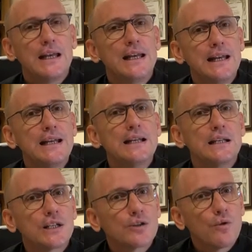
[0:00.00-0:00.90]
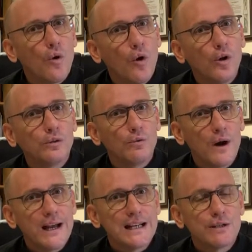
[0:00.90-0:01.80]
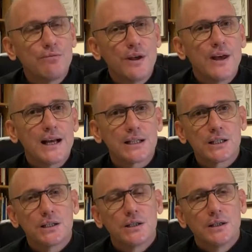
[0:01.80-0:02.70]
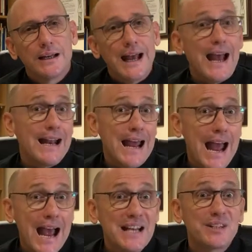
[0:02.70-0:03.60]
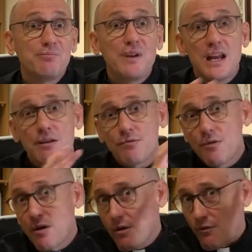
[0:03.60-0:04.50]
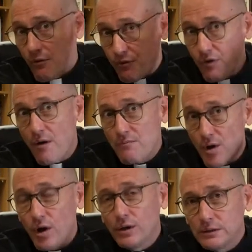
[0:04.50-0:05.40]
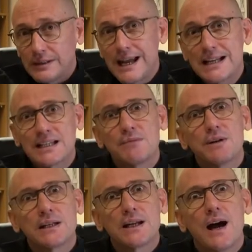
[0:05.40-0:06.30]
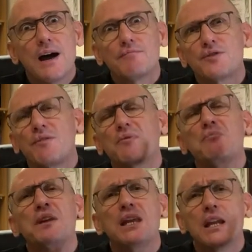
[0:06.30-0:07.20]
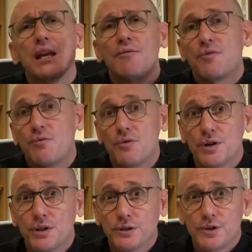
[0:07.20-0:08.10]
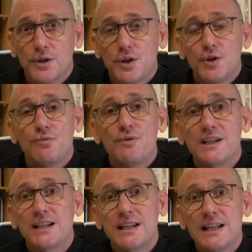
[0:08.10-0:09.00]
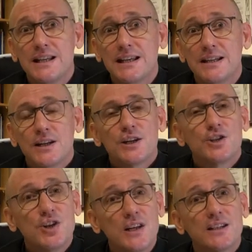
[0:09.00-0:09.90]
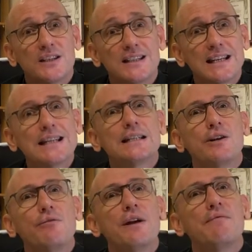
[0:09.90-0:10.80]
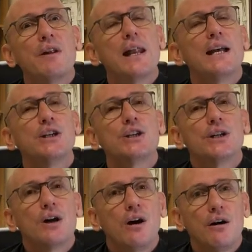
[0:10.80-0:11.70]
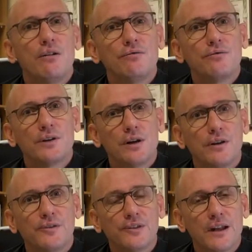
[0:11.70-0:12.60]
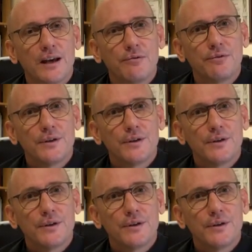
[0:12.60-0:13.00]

is always with us and has been from Old Testament times, from the beginning of the world, we see that Jesus is a revelation of God's love.